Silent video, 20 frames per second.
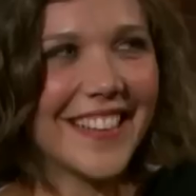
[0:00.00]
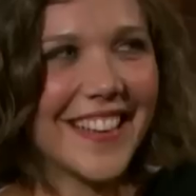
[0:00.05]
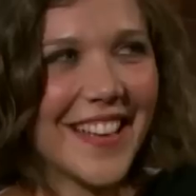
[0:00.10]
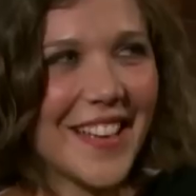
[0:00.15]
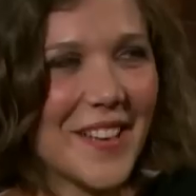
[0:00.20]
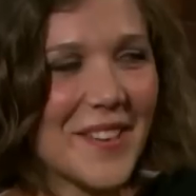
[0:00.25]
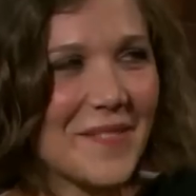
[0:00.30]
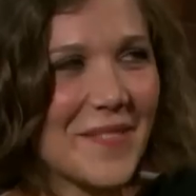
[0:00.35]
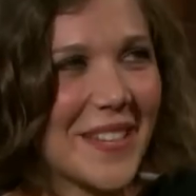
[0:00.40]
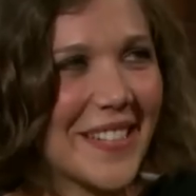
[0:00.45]

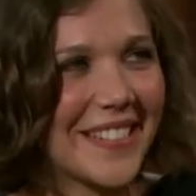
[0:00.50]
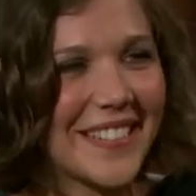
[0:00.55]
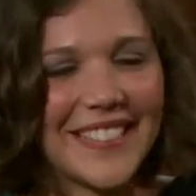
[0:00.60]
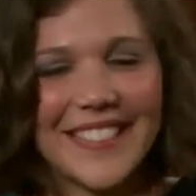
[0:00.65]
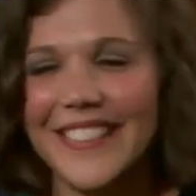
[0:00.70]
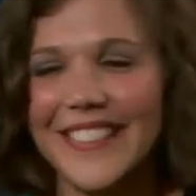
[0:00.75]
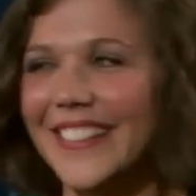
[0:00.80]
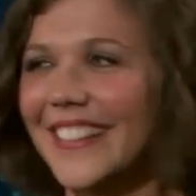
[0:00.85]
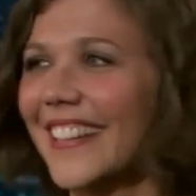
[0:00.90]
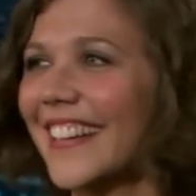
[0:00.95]
Yeah, but
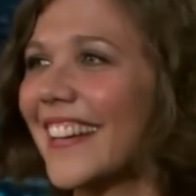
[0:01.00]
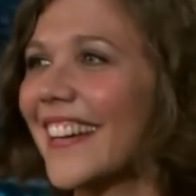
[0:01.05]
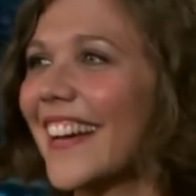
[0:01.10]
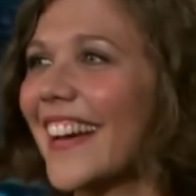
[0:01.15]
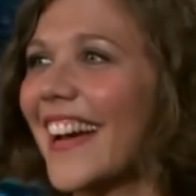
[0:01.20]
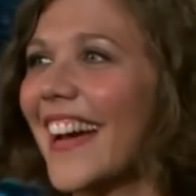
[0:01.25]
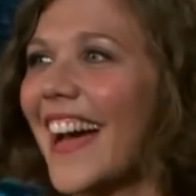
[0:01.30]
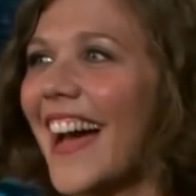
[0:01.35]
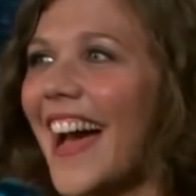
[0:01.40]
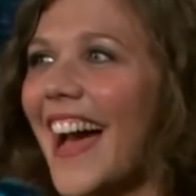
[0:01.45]

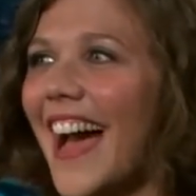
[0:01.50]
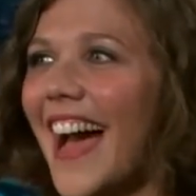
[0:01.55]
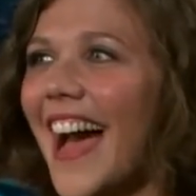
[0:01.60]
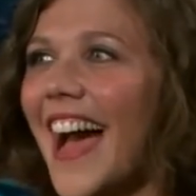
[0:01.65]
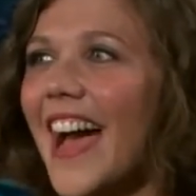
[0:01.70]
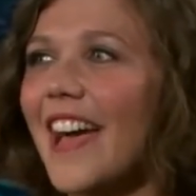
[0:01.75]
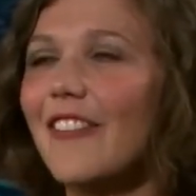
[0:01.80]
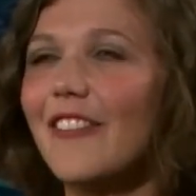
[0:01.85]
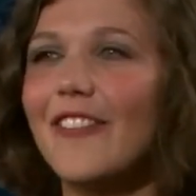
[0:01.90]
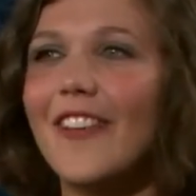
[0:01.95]

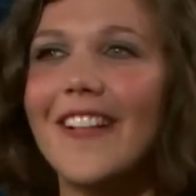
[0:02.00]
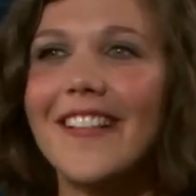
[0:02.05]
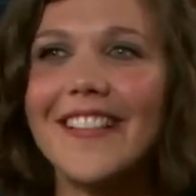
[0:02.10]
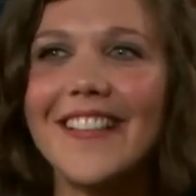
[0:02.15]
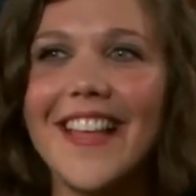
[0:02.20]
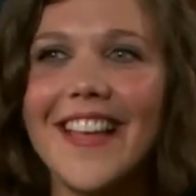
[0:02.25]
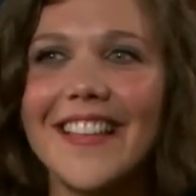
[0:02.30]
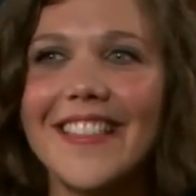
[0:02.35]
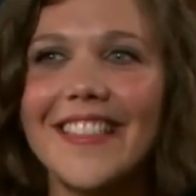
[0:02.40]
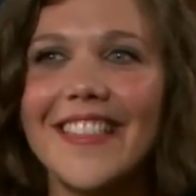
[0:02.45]
I felt
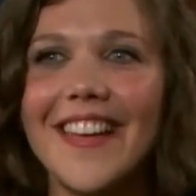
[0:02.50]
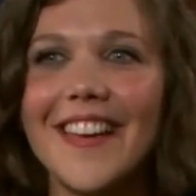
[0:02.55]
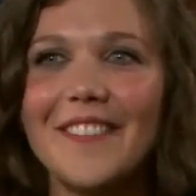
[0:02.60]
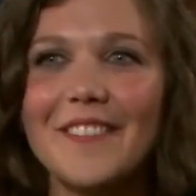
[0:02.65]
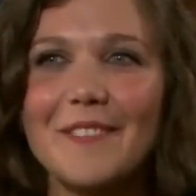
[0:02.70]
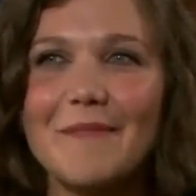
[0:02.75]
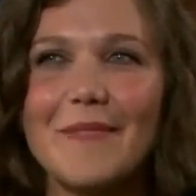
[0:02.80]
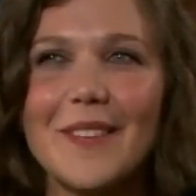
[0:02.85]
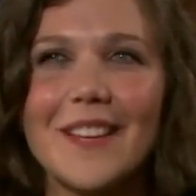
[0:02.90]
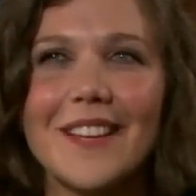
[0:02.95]
like that
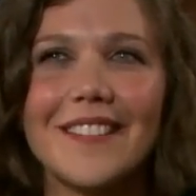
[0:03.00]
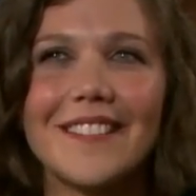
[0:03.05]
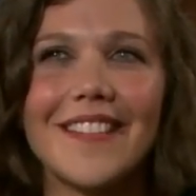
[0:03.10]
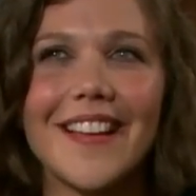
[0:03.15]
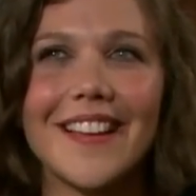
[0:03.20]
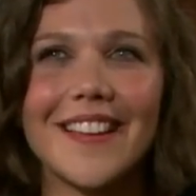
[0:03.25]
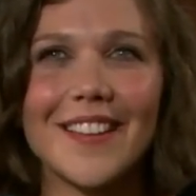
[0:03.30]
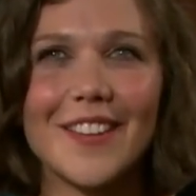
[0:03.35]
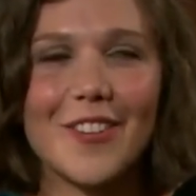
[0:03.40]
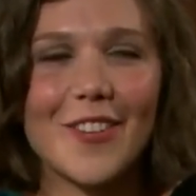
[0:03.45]
would be
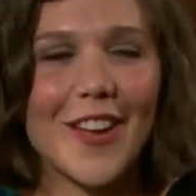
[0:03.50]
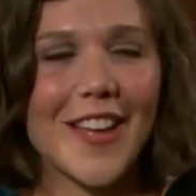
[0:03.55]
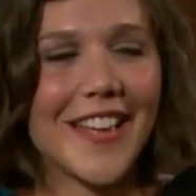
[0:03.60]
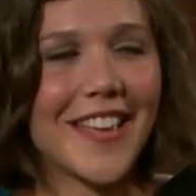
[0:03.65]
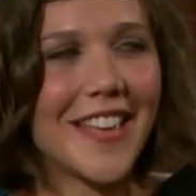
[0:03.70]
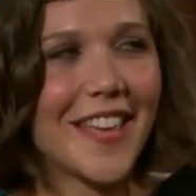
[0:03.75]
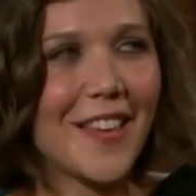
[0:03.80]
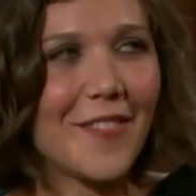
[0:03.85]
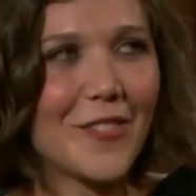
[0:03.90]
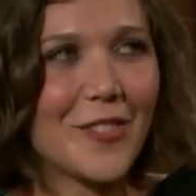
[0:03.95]
like a great
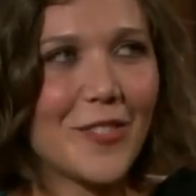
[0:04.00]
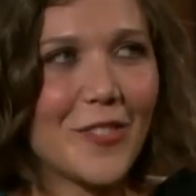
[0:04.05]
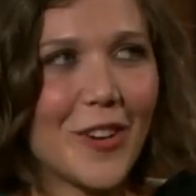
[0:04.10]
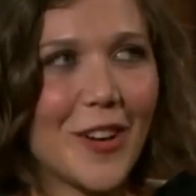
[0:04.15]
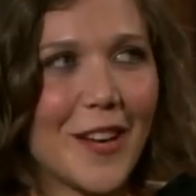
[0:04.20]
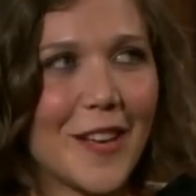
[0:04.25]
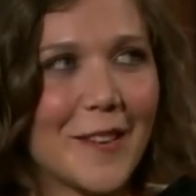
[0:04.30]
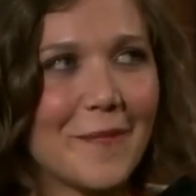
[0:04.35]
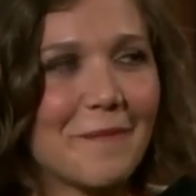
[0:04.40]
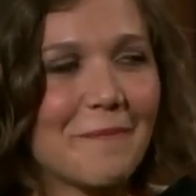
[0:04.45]
gift for
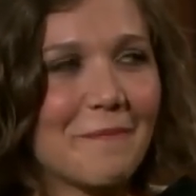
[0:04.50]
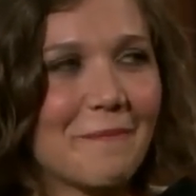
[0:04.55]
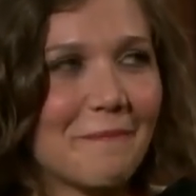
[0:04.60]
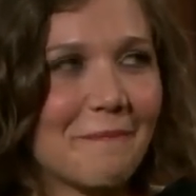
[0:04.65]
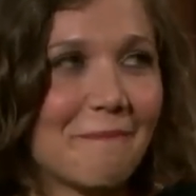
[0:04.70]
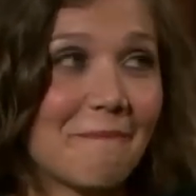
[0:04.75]
him.